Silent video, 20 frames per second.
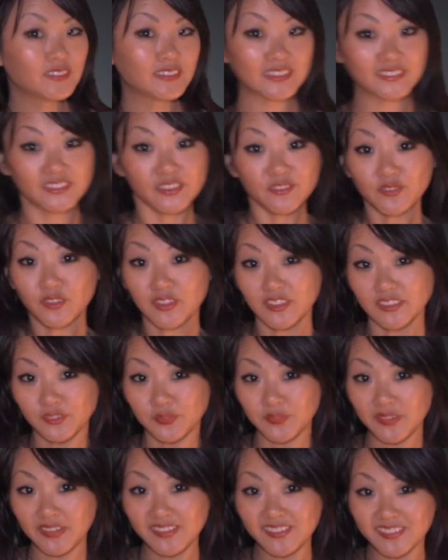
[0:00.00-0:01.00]
that's it for this
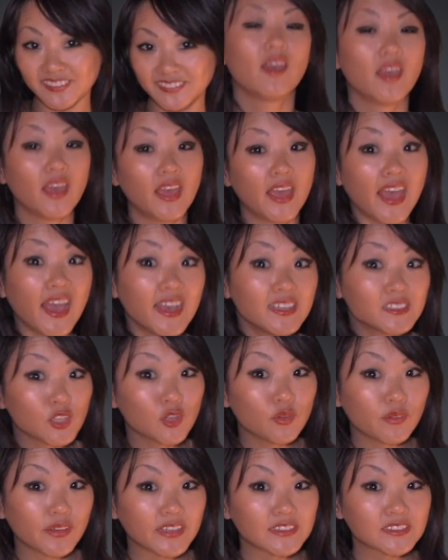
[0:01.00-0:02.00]
week. As
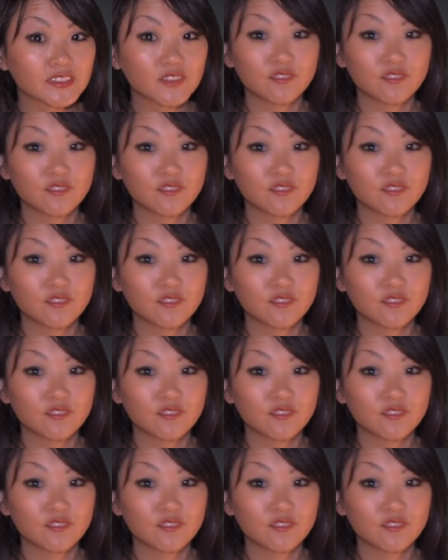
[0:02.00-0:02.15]
always,